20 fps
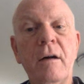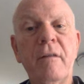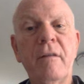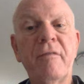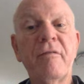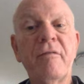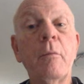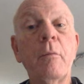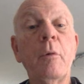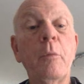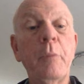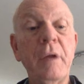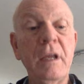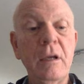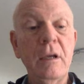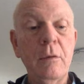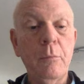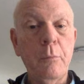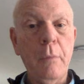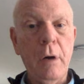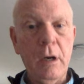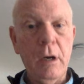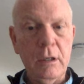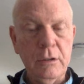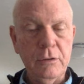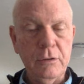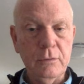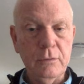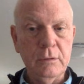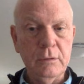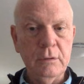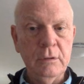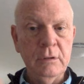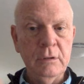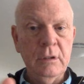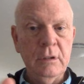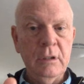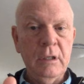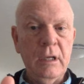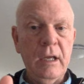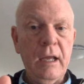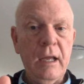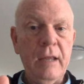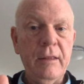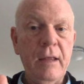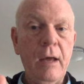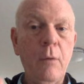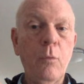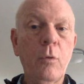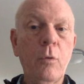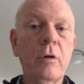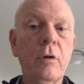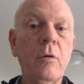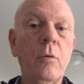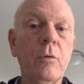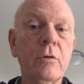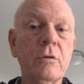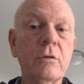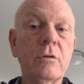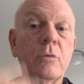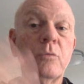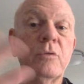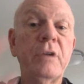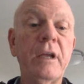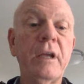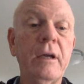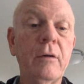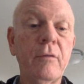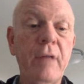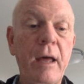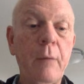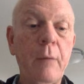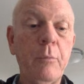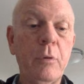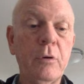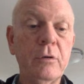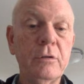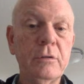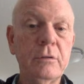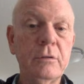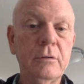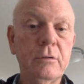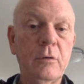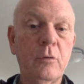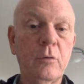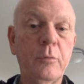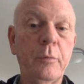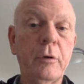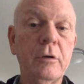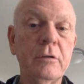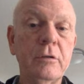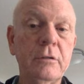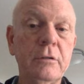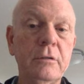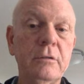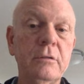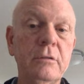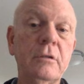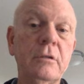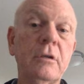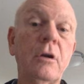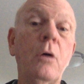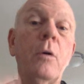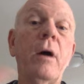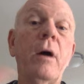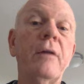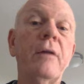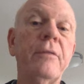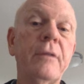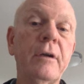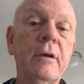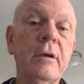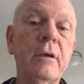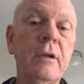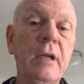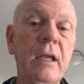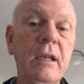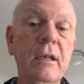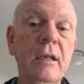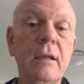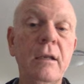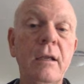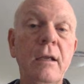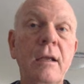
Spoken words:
from a PM module, and that work order is going to tell that person or persons to go out there and